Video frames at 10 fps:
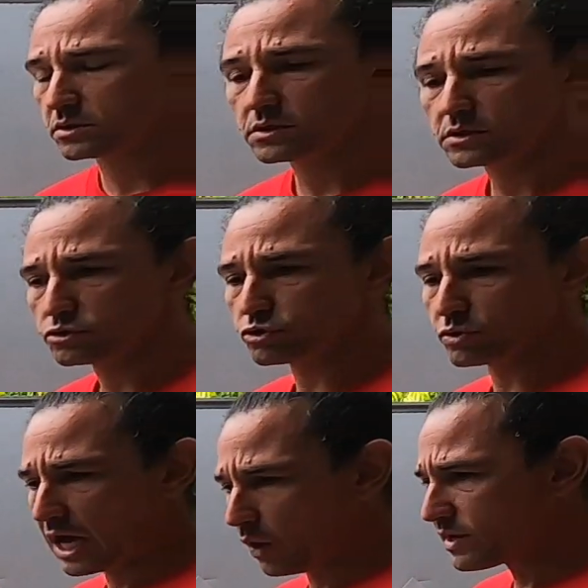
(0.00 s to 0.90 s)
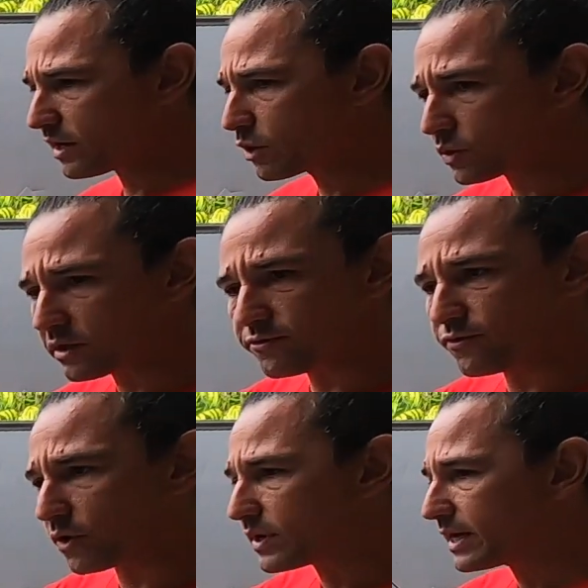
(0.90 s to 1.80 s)
So now we are looking for
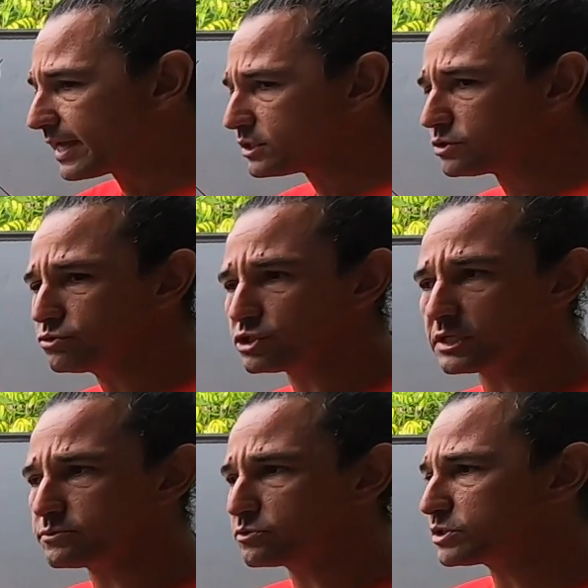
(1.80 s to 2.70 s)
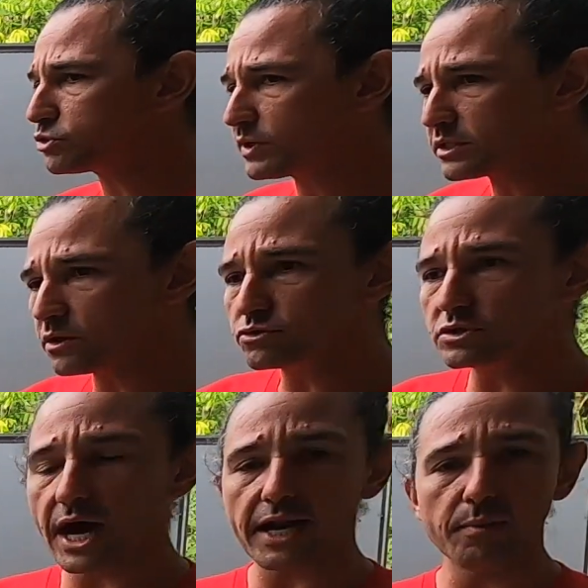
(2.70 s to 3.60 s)
relationships between those
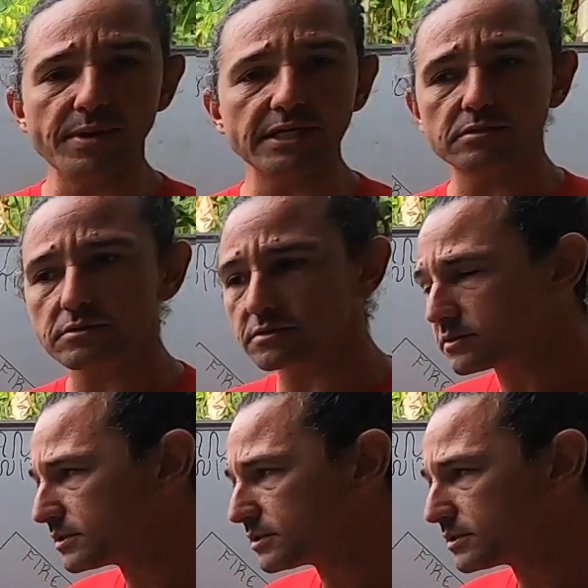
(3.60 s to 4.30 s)
data bits.